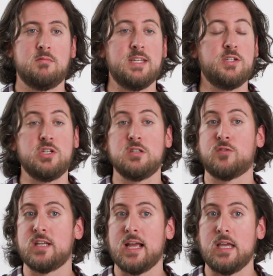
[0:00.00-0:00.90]
TDGs
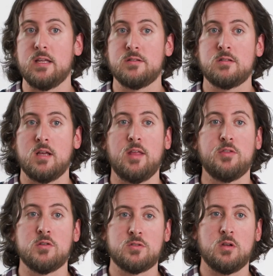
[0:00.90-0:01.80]
for decades, and
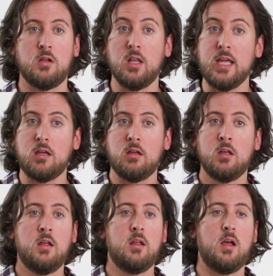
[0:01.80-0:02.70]
there's a link
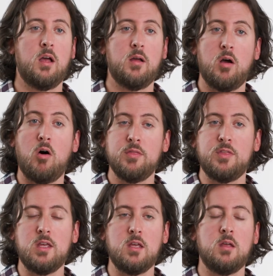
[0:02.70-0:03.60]
on
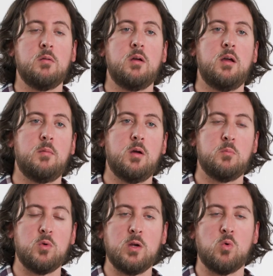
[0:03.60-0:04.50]
the
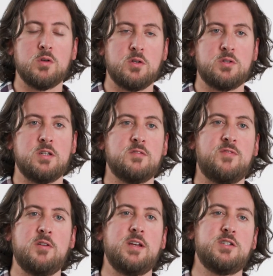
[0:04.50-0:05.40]
Marine Corps Association
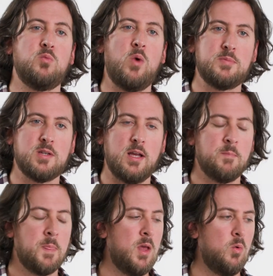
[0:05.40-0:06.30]
Foundation website
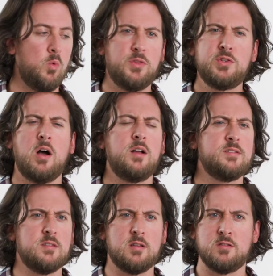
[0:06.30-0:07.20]
with
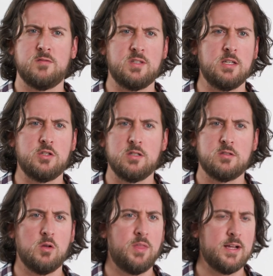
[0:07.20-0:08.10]
tons and tons of TDGs,
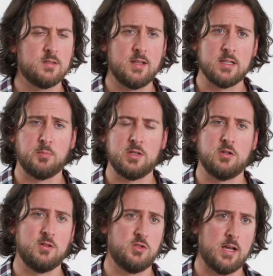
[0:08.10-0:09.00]
so that's a place
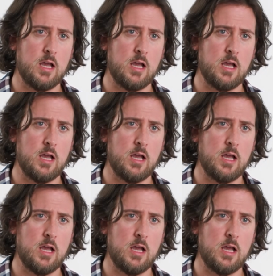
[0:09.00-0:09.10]
you can check